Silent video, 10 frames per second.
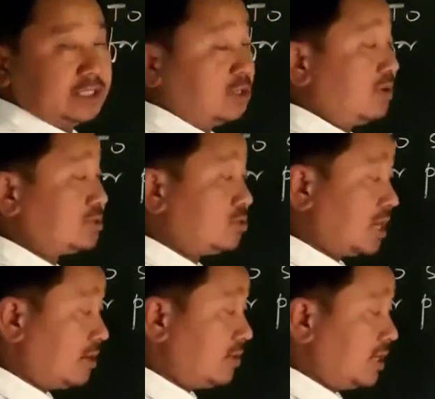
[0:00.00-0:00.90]
There was no
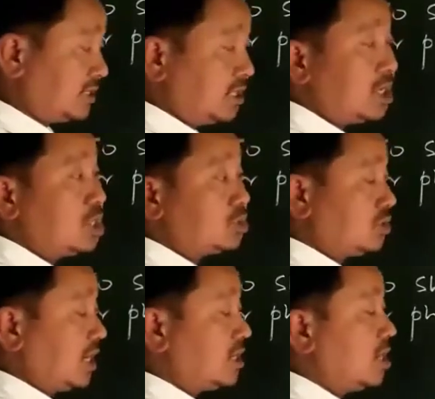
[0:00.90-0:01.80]
carbon dioxide, so
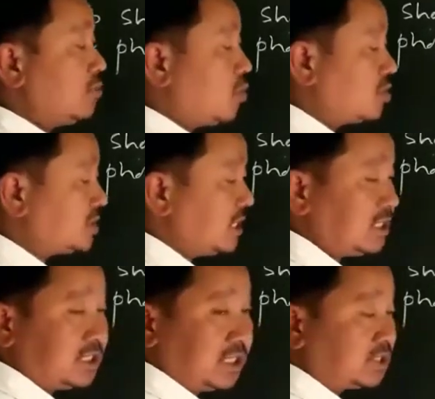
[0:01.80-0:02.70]
that
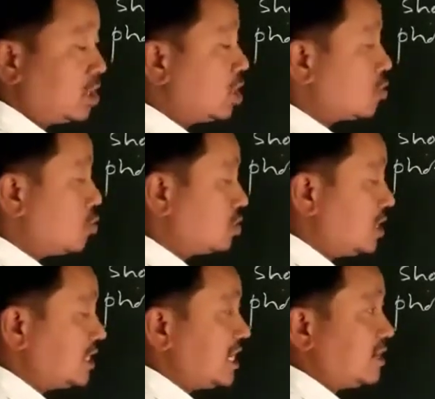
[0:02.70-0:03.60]
photosynthesis could
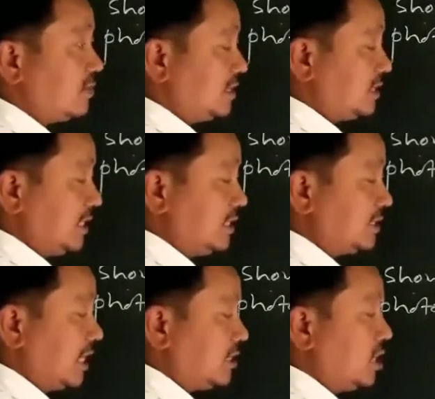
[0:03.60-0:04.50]
not take place
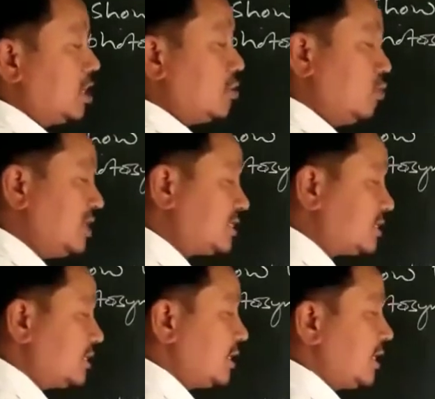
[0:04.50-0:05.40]
inside, which
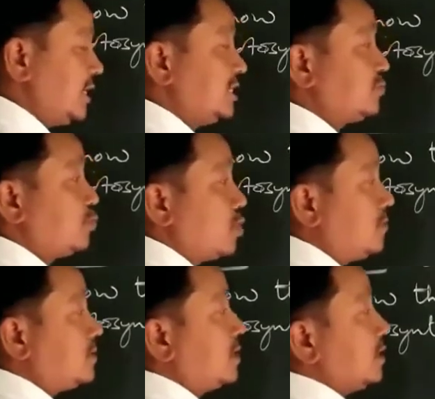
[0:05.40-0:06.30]
is
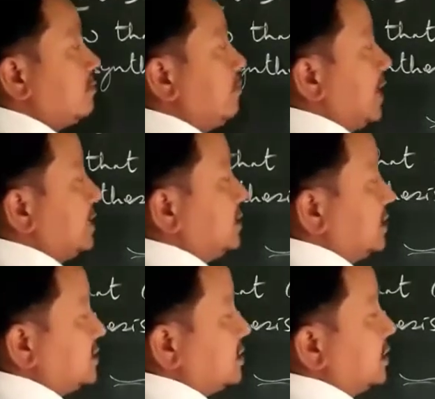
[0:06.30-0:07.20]
proved by
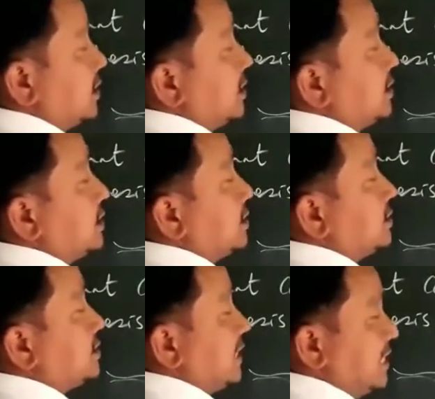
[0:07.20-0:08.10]
this
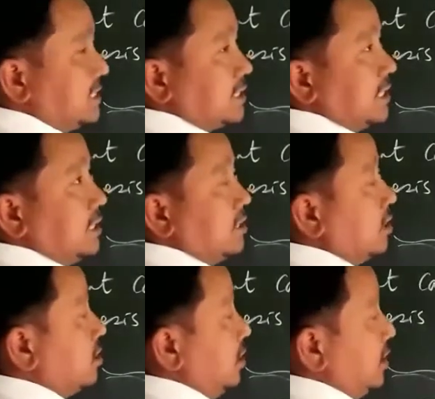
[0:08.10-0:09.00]
change in the
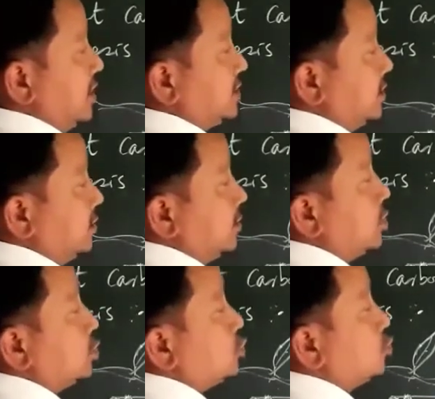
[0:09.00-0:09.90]
coloration
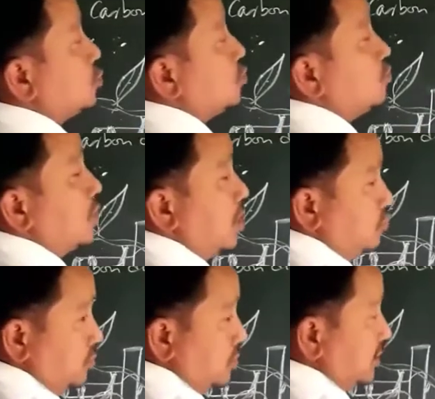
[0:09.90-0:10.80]
to brown.